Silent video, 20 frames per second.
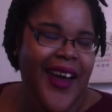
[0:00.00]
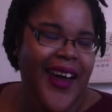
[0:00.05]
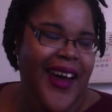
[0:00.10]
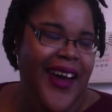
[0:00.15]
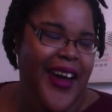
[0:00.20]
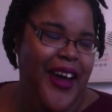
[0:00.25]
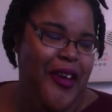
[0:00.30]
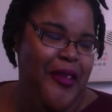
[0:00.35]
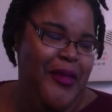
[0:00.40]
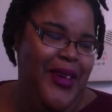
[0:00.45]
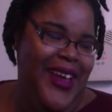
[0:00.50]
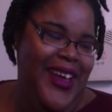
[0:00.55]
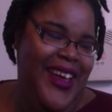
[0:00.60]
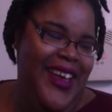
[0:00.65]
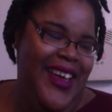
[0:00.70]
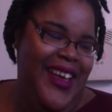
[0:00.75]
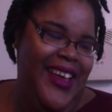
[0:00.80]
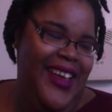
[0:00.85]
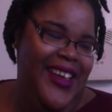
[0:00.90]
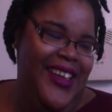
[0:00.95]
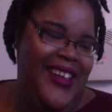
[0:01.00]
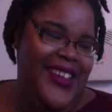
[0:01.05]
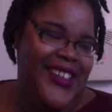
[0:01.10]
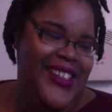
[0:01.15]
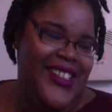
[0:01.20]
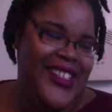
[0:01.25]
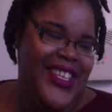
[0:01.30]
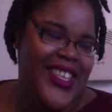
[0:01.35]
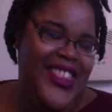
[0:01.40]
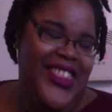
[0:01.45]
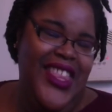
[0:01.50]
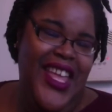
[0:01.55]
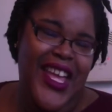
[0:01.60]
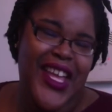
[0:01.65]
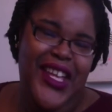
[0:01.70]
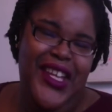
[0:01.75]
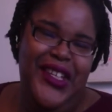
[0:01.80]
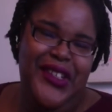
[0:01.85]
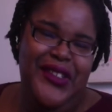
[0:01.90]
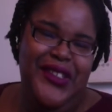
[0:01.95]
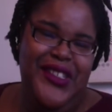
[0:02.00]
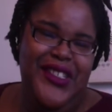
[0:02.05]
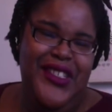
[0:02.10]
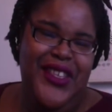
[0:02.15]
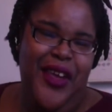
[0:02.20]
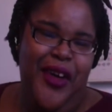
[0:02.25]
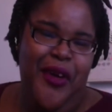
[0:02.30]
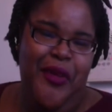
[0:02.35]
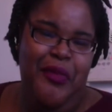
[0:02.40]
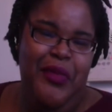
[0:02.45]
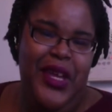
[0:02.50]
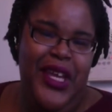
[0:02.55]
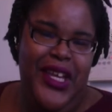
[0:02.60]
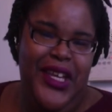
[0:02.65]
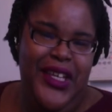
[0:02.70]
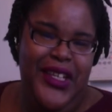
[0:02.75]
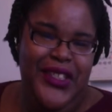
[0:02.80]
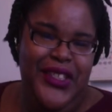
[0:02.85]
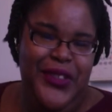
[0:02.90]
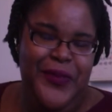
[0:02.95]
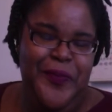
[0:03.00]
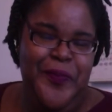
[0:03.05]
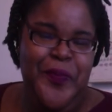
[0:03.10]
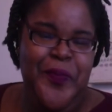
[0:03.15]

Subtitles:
Oh my gosh. Thank you so much.